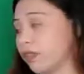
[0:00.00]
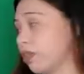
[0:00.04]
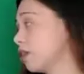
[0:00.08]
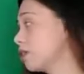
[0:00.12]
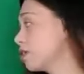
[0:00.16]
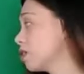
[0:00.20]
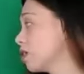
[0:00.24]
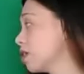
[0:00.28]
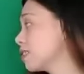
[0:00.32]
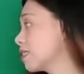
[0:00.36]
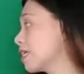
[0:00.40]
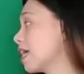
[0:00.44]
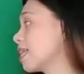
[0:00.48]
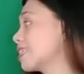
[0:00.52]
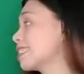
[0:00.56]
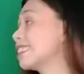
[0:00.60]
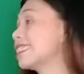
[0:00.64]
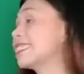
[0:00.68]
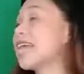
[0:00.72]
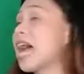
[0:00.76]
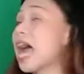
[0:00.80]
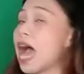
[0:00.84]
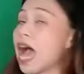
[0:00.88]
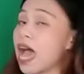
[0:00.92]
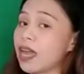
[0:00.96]
This is a
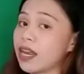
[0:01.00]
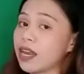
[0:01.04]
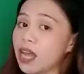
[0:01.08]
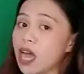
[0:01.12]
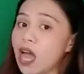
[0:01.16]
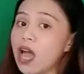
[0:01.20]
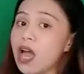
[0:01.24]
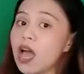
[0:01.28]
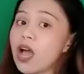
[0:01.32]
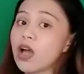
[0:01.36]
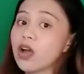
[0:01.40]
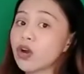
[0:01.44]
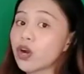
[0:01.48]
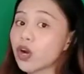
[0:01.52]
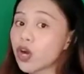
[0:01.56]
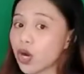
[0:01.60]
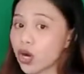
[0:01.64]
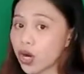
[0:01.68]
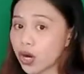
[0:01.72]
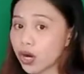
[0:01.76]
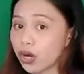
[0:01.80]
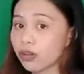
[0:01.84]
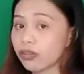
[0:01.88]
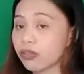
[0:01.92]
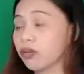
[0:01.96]
sad
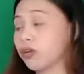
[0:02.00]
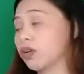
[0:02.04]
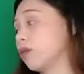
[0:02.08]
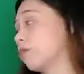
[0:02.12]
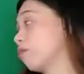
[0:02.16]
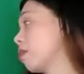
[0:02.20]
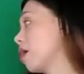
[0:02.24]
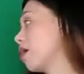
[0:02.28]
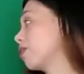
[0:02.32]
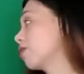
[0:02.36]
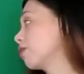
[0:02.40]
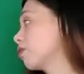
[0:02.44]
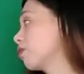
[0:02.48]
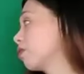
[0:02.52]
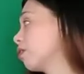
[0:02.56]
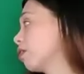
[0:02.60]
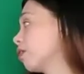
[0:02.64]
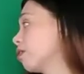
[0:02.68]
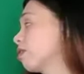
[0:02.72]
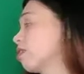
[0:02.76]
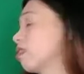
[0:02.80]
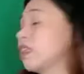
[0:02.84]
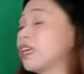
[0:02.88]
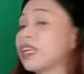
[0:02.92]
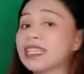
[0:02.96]
Earth or Mother
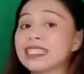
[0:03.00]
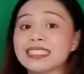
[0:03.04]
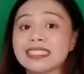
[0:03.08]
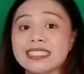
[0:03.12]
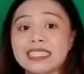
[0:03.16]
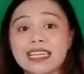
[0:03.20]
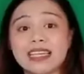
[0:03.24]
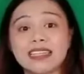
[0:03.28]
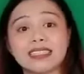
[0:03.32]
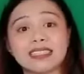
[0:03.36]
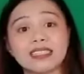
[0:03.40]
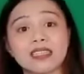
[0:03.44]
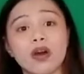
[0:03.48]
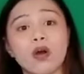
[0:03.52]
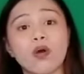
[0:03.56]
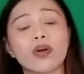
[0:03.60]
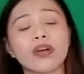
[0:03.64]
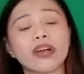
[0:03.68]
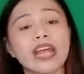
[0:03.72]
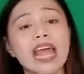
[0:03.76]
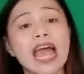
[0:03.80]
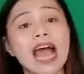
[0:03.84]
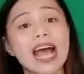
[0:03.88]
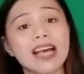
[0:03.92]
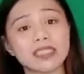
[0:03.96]
Earth that seeks
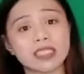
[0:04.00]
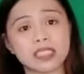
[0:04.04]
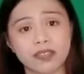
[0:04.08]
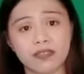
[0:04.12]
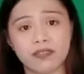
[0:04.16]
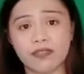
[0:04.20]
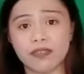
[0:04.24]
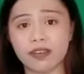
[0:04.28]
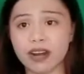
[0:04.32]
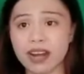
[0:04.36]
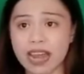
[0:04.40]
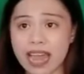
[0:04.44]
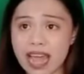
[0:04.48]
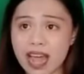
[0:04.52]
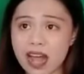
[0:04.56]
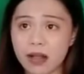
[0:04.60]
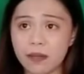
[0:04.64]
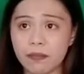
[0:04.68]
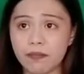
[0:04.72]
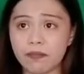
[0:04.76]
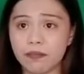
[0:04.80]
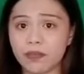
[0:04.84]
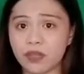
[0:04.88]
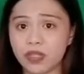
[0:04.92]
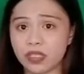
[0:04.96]
or asks for
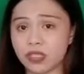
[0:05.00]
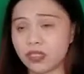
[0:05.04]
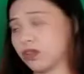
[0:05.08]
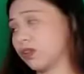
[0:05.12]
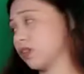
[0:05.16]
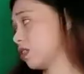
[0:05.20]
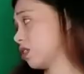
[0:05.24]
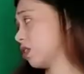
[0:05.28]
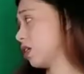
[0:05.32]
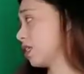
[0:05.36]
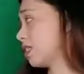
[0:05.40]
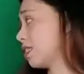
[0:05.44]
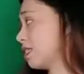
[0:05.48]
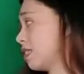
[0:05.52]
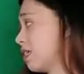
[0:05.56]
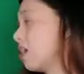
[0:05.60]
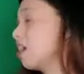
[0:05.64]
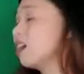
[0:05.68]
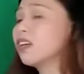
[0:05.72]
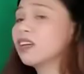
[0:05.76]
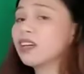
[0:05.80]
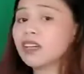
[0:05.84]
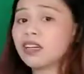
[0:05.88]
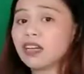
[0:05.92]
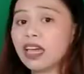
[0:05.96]
help. So as you can
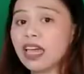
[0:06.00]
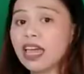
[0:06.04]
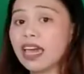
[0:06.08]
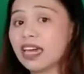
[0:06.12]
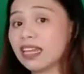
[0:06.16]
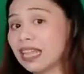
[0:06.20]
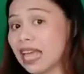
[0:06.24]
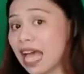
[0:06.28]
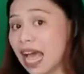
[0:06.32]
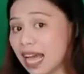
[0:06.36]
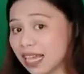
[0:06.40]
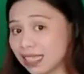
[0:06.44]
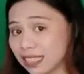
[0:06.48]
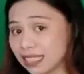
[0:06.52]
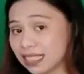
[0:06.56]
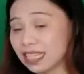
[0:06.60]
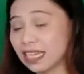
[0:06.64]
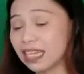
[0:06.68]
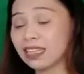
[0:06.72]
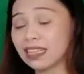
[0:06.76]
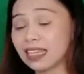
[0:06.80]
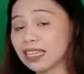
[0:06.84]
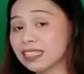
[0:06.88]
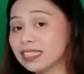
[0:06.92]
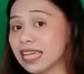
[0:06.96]
see,
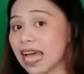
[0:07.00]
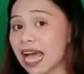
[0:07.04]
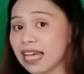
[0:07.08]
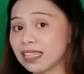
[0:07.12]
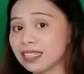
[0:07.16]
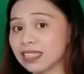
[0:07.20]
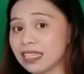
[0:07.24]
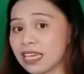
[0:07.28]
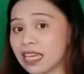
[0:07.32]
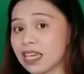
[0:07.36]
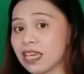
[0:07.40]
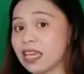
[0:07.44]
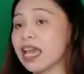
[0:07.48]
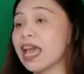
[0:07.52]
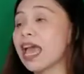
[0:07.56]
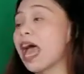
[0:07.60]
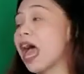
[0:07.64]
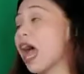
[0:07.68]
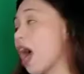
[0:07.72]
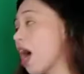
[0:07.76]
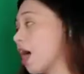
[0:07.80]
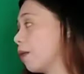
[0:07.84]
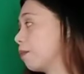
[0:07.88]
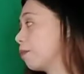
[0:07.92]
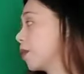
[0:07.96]
it is asking
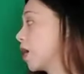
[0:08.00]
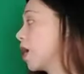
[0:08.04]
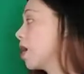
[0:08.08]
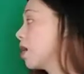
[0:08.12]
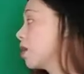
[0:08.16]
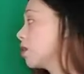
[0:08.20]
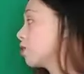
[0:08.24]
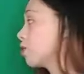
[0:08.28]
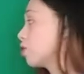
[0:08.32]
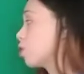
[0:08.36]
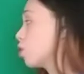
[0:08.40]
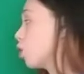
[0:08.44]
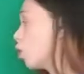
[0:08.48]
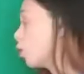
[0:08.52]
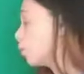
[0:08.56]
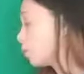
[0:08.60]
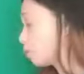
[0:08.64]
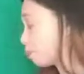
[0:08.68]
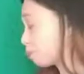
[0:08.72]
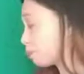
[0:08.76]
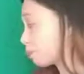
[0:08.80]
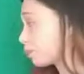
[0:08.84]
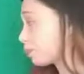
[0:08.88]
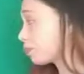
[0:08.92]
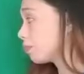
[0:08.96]
help. So,
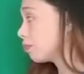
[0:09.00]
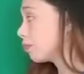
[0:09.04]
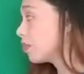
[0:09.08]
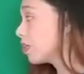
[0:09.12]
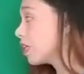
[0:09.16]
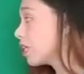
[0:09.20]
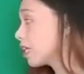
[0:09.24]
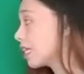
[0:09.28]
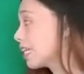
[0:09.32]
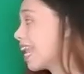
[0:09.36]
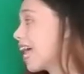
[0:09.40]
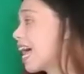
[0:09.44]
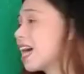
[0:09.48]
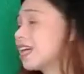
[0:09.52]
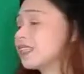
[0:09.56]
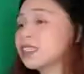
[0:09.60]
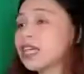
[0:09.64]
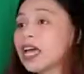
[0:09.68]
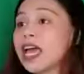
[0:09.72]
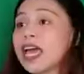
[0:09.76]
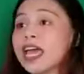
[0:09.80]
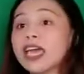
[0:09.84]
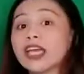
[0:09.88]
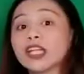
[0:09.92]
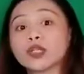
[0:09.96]

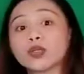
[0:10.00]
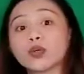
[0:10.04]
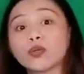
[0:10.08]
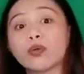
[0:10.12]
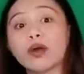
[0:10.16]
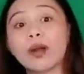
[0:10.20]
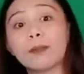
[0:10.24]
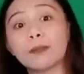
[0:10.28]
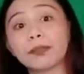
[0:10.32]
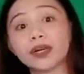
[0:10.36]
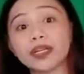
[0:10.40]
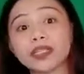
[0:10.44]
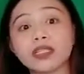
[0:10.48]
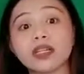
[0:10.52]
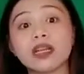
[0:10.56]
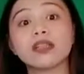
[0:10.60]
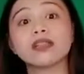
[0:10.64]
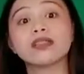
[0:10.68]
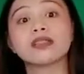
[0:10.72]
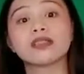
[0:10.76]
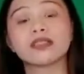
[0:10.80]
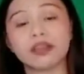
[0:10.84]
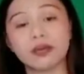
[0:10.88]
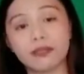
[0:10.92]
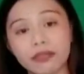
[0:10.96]
class, it
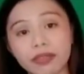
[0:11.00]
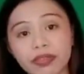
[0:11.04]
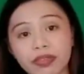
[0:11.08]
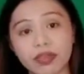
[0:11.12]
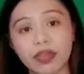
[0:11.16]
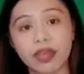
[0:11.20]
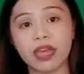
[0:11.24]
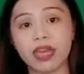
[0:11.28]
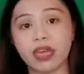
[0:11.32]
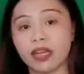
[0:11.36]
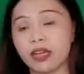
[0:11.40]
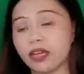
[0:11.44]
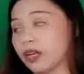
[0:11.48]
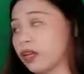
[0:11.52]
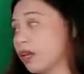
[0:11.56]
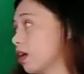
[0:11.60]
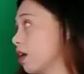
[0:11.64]
represents something.